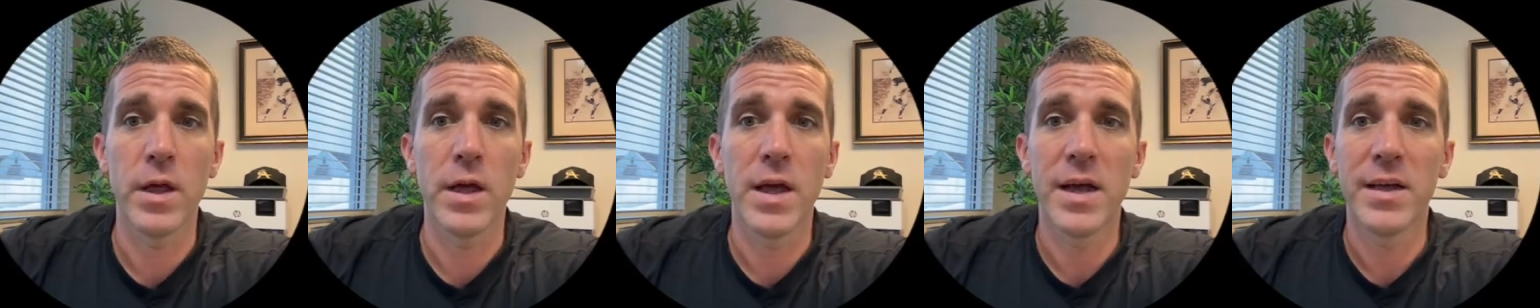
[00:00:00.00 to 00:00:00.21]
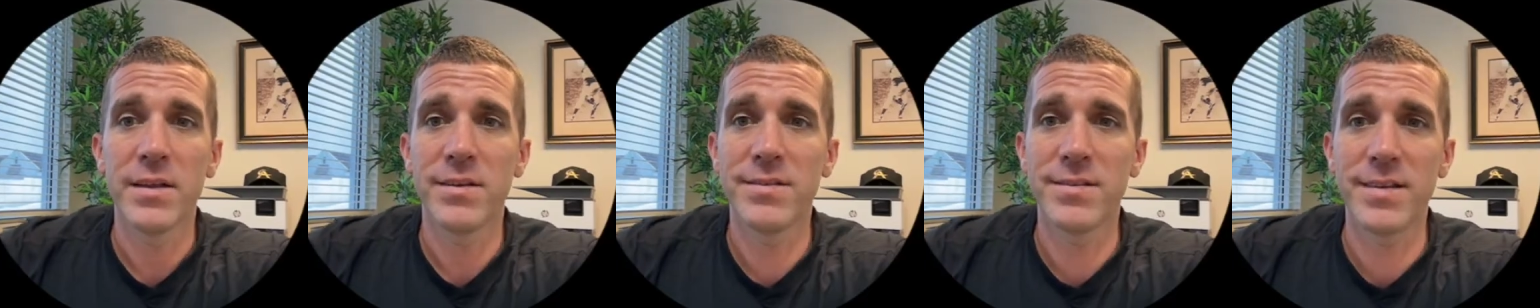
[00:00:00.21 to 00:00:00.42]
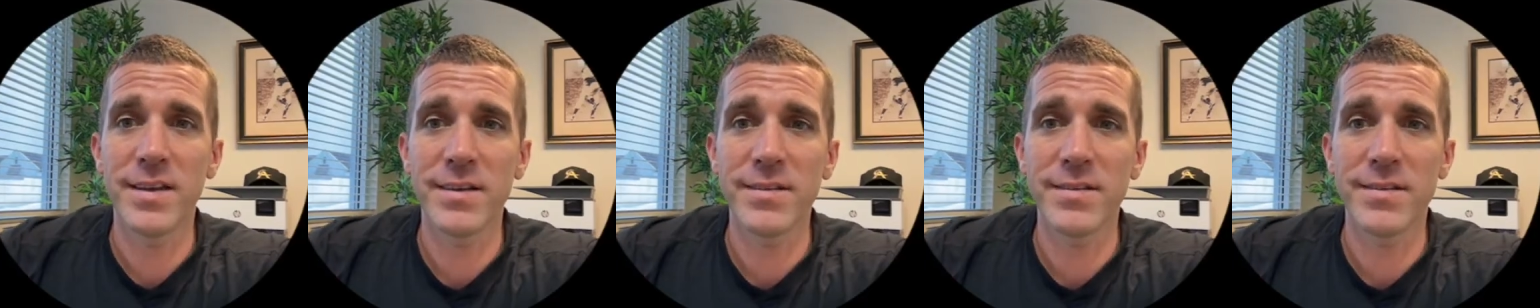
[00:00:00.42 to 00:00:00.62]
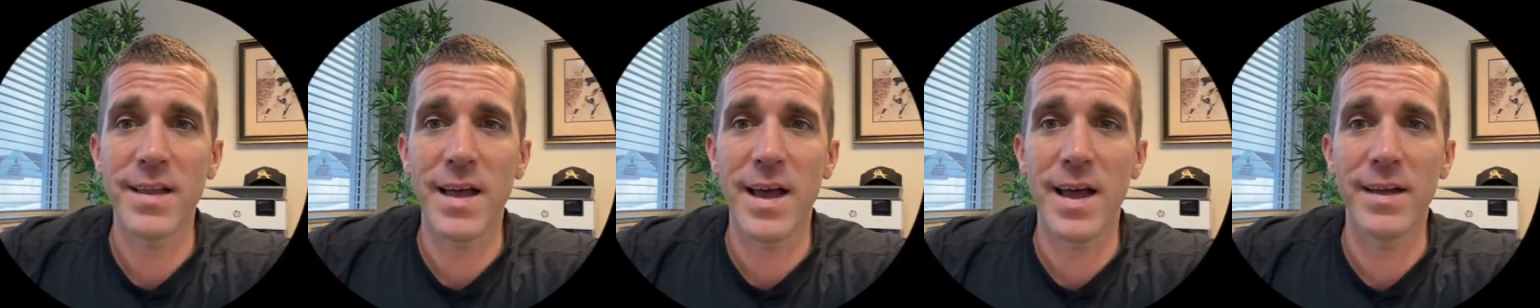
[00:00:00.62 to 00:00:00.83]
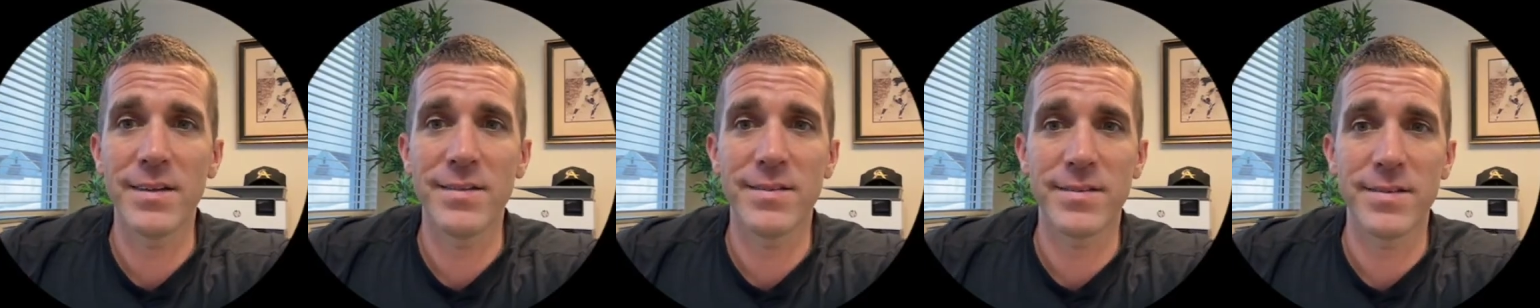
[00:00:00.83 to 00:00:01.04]
six
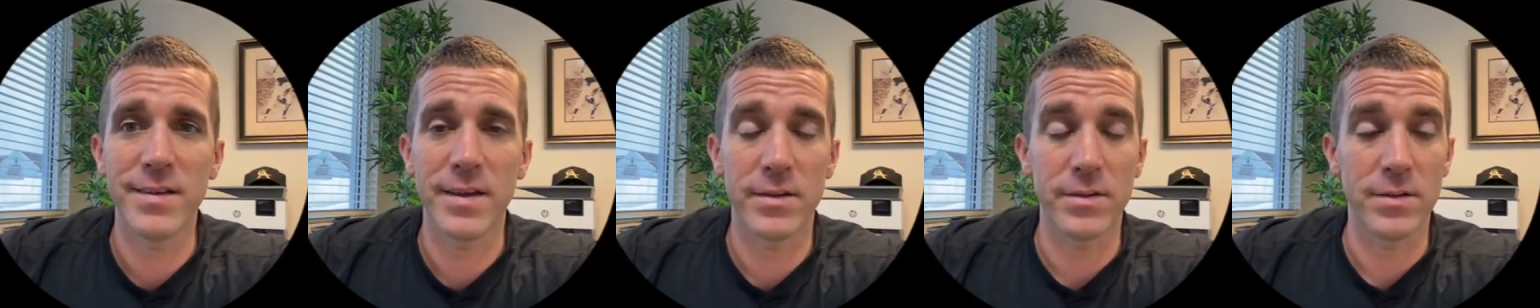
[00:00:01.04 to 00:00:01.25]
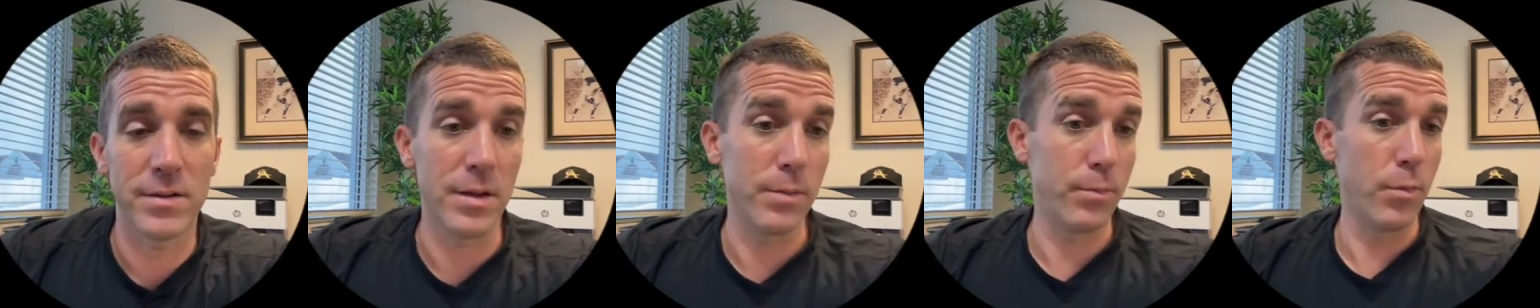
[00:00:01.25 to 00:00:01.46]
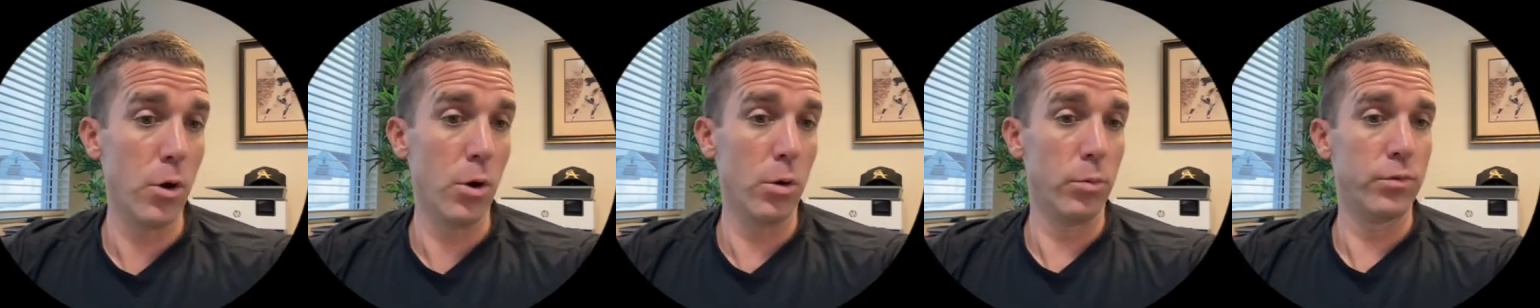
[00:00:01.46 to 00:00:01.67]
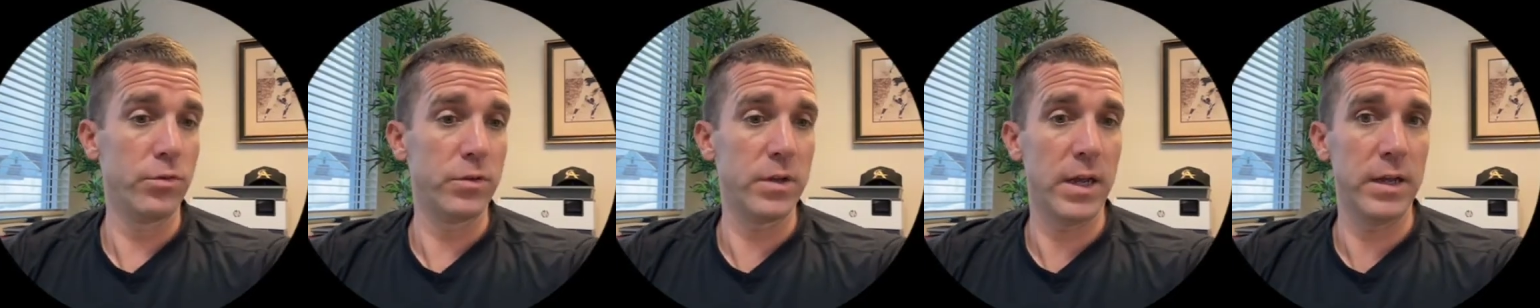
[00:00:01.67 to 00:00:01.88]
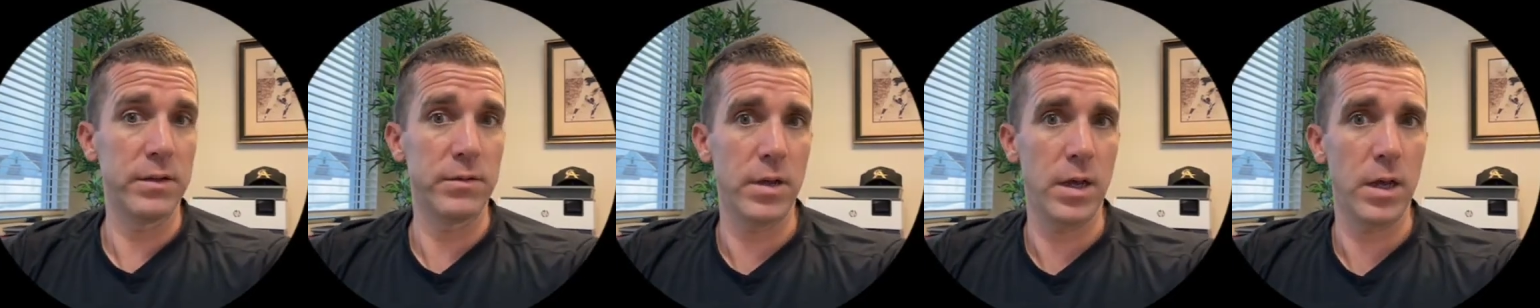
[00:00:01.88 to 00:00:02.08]
nine sixty. Boom,
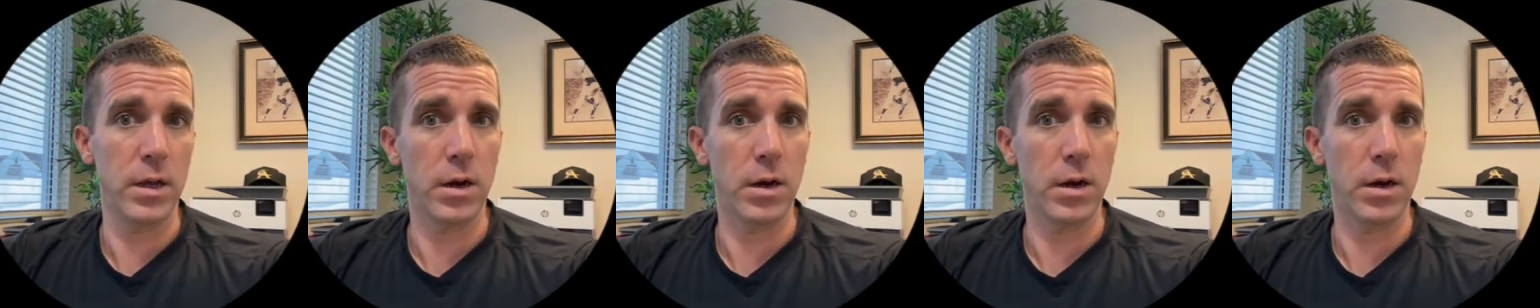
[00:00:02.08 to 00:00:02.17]
stands out.